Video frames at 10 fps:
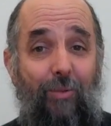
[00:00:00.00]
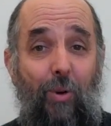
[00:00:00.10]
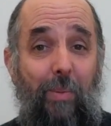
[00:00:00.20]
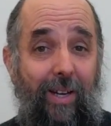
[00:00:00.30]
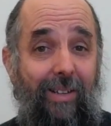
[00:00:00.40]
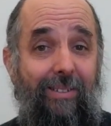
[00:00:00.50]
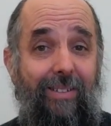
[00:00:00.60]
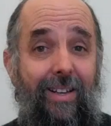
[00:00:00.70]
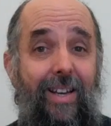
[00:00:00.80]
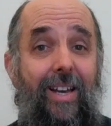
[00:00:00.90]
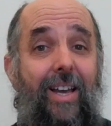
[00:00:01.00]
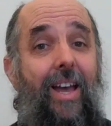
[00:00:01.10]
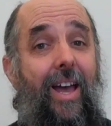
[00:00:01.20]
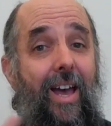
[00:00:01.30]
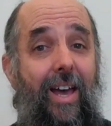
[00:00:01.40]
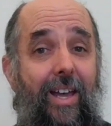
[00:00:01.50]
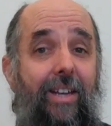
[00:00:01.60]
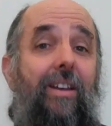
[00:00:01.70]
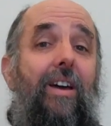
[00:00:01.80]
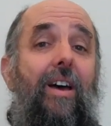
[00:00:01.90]
grouping.
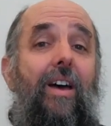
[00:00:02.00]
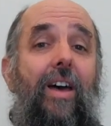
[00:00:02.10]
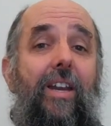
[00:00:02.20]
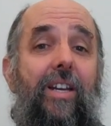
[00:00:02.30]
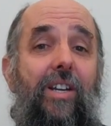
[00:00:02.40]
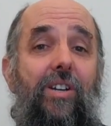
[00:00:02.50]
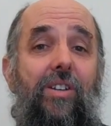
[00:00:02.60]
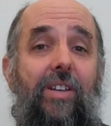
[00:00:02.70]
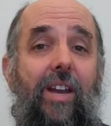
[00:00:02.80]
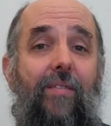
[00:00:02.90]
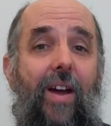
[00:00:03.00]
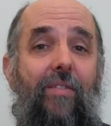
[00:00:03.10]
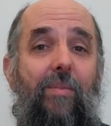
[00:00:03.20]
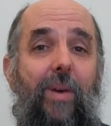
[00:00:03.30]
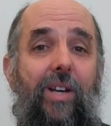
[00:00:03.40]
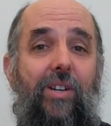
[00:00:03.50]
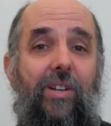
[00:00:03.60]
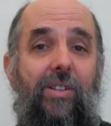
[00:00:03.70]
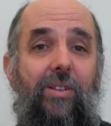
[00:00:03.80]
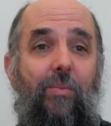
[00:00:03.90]
And an initial set of
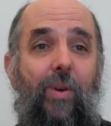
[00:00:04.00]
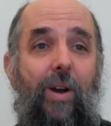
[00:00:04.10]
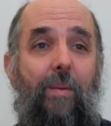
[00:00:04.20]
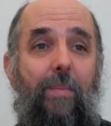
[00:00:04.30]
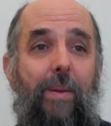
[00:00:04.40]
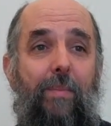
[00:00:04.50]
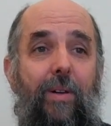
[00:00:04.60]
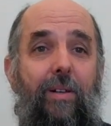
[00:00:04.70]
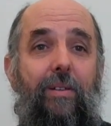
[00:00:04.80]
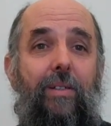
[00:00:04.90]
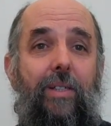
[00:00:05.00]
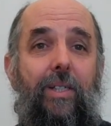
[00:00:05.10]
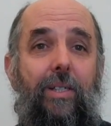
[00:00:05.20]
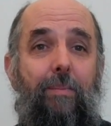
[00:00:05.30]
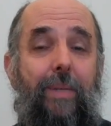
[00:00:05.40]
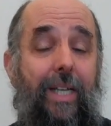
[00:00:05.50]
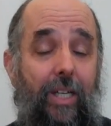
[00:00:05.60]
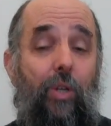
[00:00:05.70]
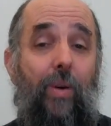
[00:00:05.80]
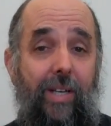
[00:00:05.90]
affirmations where people
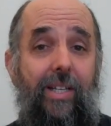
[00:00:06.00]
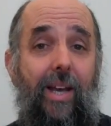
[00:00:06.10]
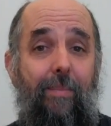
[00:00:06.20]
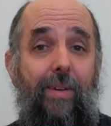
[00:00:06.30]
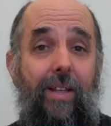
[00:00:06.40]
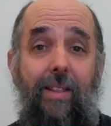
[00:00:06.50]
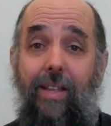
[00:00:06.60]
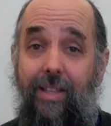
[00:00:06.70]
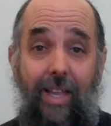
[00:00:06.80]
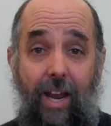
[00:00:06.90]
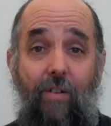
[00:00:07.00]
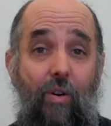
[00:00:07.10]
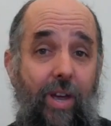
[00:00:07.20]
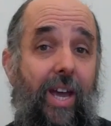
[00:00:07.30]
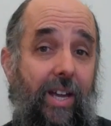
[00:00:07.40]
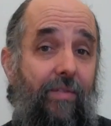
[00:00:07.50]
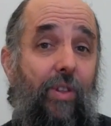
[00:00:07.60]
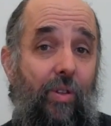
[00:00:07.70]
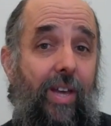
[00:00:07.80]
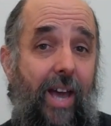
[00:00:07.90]
begin to accept that they are okay
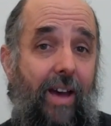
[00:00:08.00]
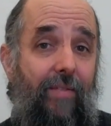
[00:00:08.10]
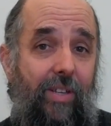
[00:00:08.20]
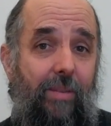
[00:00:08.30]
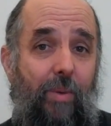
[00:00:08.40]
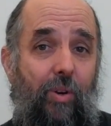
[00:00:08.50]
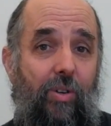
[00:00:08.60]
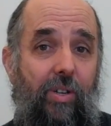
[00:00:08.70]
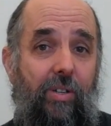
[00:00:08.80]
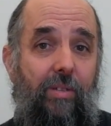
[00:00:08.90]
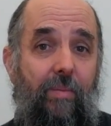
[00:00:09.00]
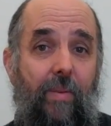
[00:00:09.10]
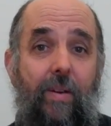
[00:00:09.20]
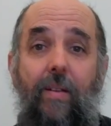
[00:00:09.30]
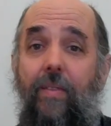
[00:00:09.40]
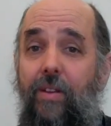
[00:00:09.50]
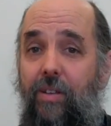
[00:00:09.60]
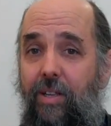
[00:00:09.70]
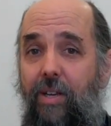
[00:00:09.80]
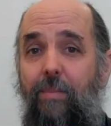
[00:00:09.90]
even though they have these emotions. There's
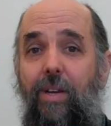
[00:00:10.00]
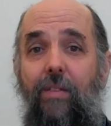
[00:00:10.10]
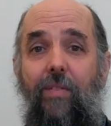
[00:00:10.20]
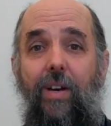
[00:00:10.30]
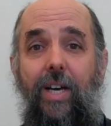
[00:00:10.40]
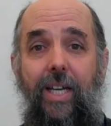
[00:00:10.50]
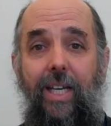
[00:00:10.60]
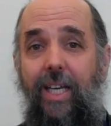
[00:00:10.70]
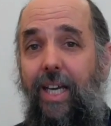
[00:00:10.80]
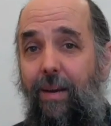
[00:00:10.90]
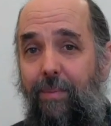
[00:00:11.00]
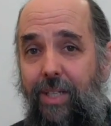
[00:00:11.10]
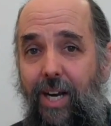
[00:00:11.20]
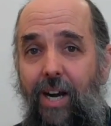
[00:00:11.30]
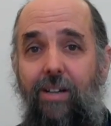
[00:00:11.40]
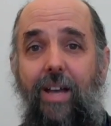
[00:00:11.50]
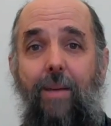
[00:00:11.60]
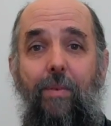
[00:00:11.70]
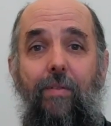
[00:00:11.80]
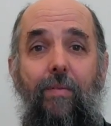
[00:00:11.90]
a little bit of a EMDR
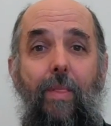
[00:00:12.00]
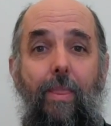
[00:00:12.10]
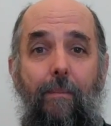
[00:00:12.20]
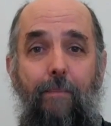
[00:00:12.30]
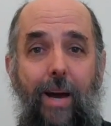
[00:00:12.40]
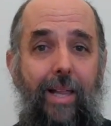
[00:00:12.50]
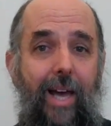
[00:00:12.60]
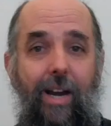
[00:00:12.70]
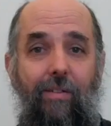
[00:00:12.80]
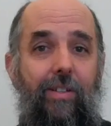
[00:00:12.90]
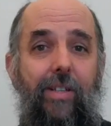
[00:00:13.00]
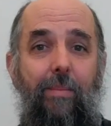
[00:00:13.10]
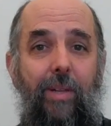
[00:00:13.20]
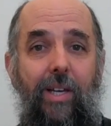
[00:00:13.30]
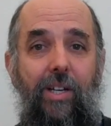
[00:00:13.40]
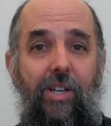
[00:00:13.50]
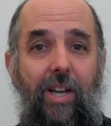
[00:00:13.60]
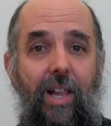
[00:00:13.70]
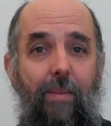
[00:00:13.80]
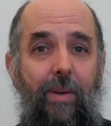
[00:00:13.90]
type of bilateral stimulation
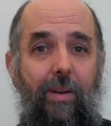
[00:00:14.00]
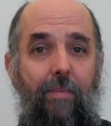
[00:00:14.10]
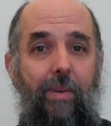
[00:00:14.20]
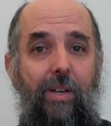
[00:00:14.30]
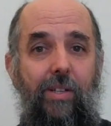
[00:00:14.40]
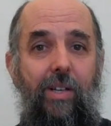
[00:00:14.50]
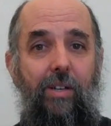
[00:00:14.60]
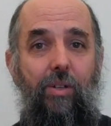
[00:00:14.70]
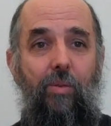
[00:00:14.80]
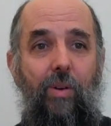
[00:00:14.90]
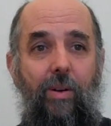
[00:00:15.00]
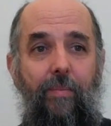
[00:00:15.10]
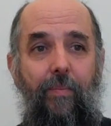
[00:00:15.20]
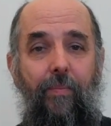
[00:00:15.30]
element because they'll do a